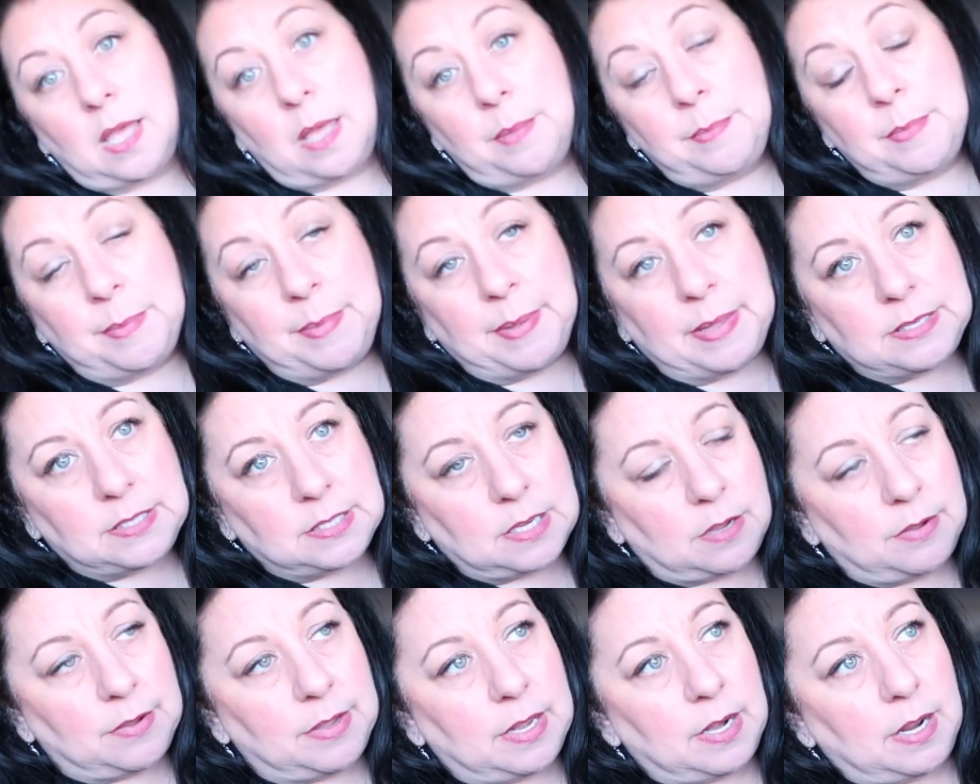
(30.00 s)
I'm about
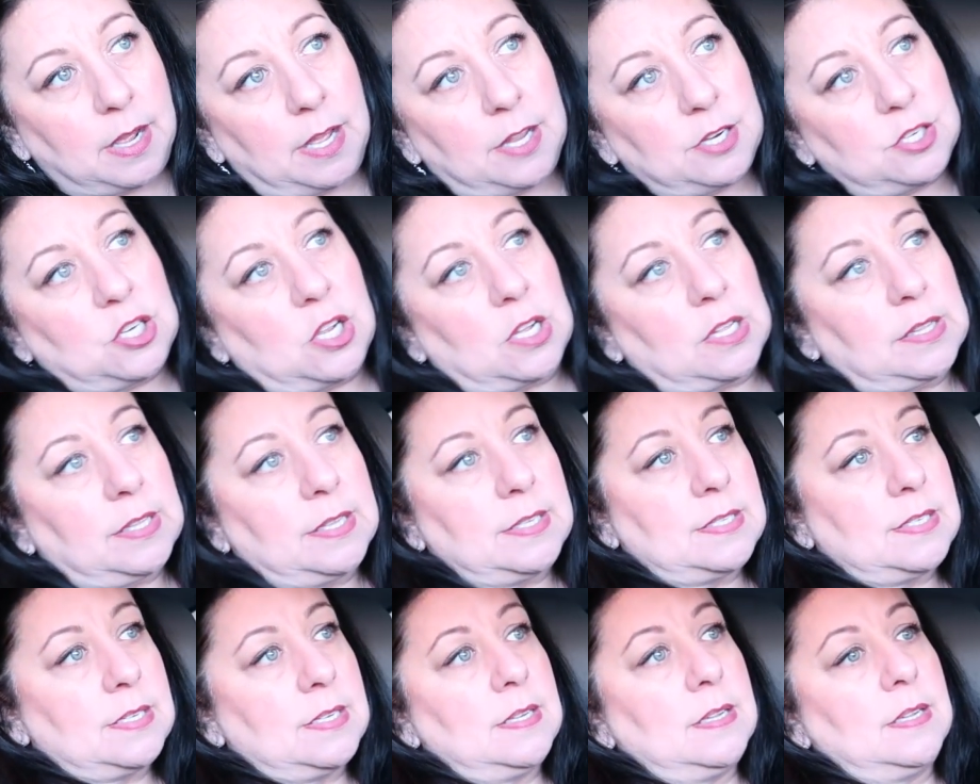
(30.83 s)
to go get a hot
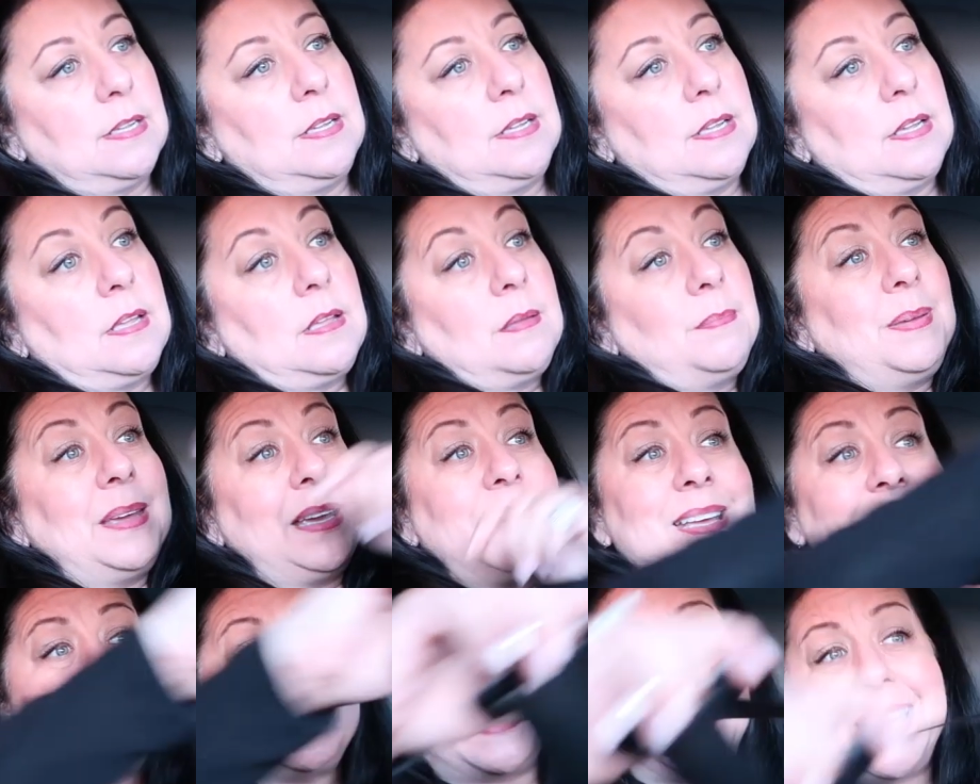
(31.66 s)
chocolate
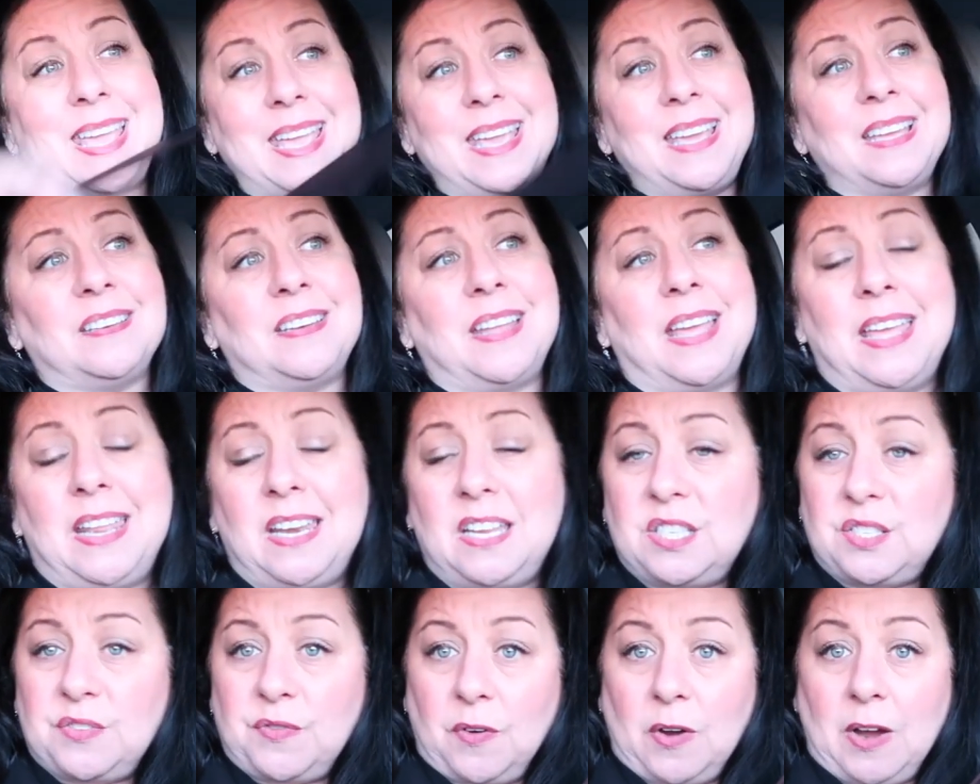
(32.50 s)
because I can
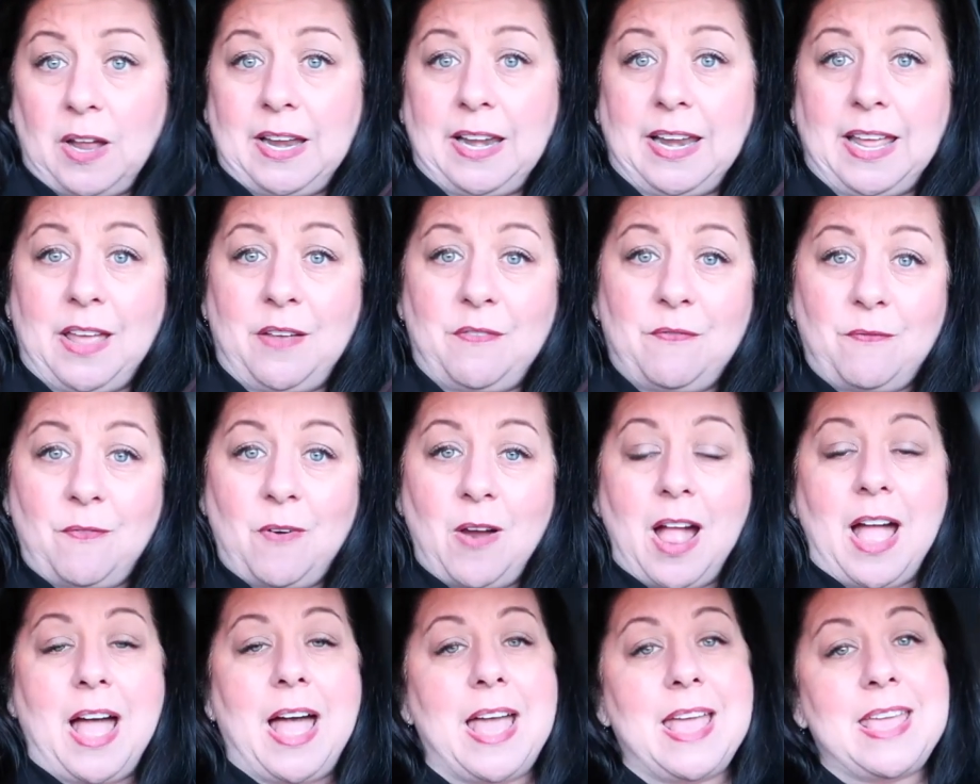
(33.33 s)
and it's Friday.
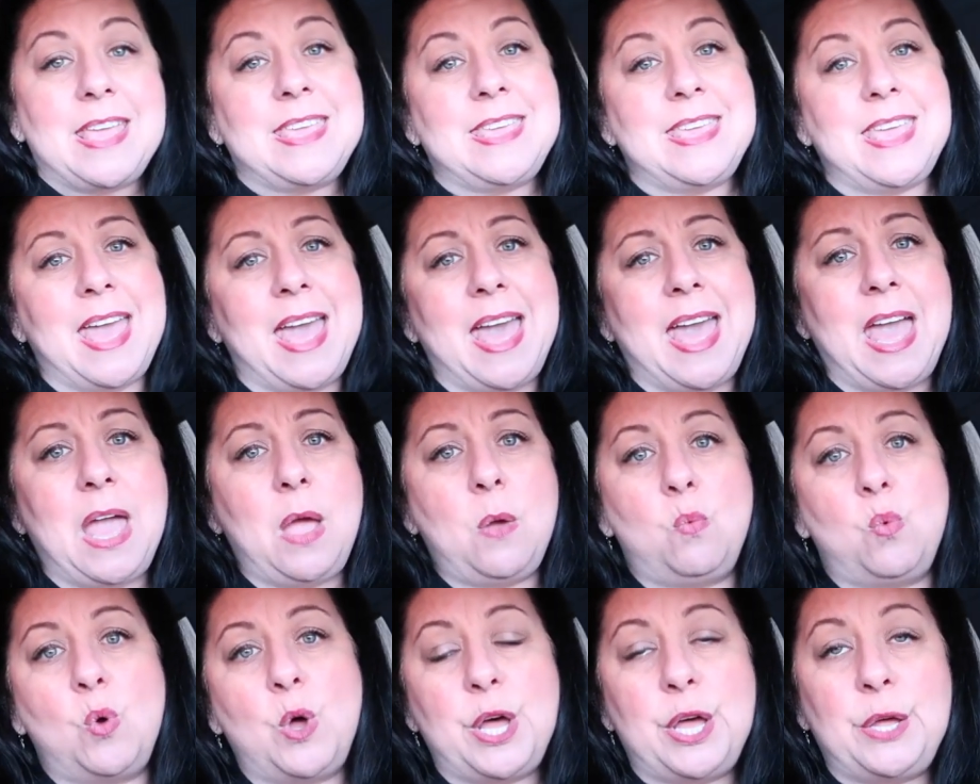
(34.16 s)
Friday,
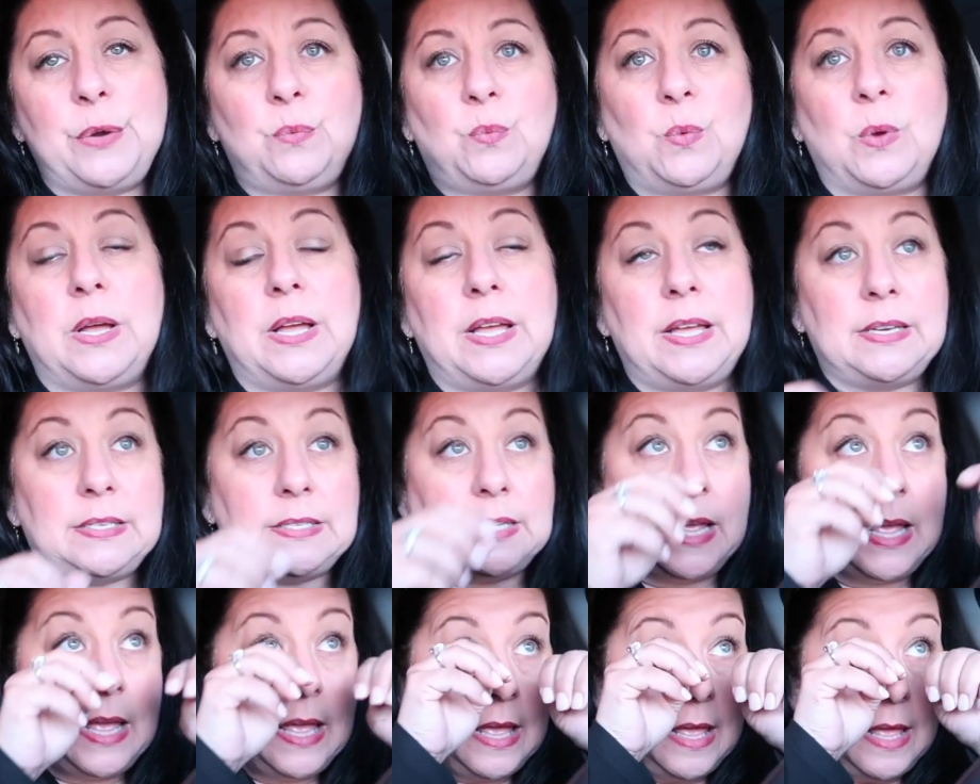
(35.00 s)
what, what?